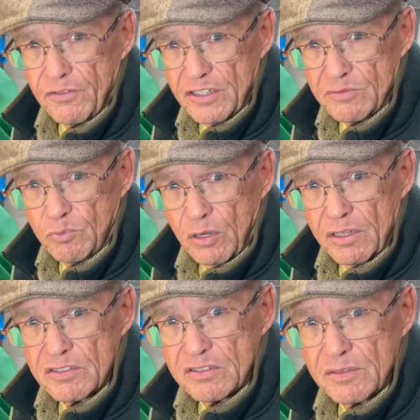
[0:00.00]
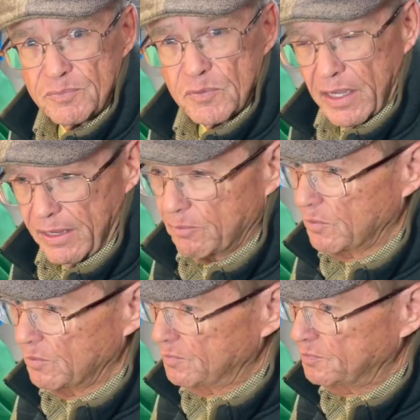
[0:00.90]
these bullets. Okay,
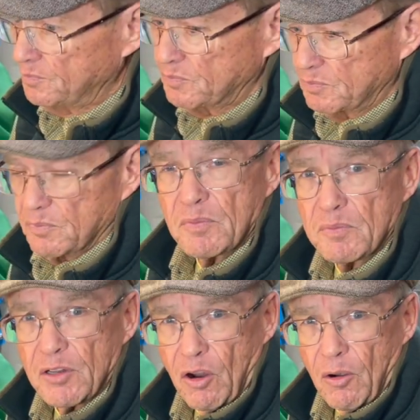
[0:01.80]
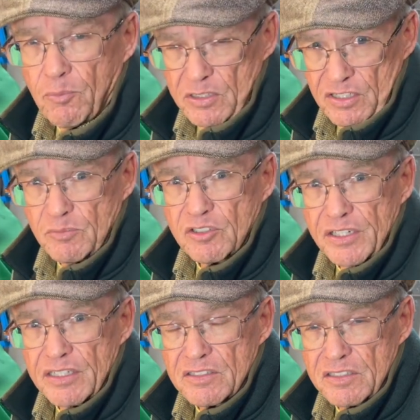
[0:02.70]
you know, our presumption
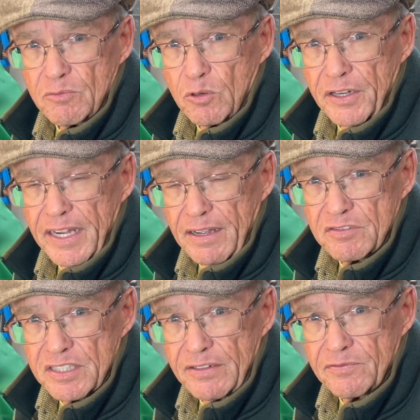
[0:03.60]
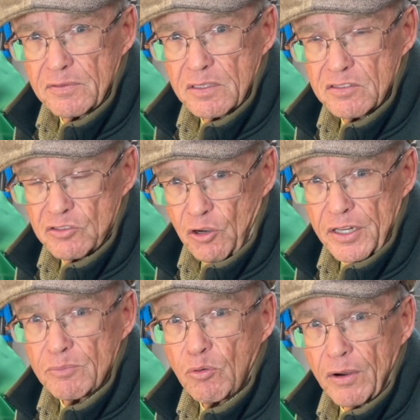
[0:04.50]
is that we're going to have safe
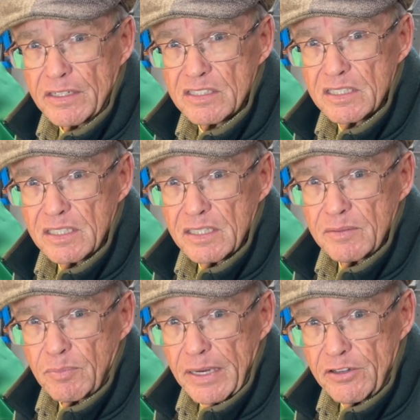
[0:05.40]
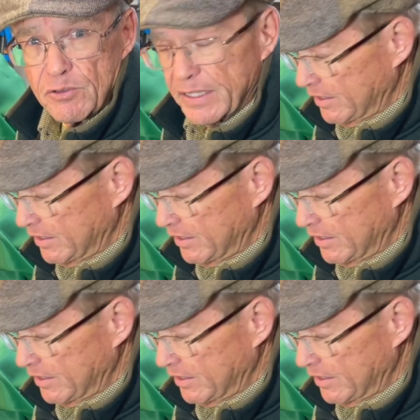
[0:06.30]
starting points by doing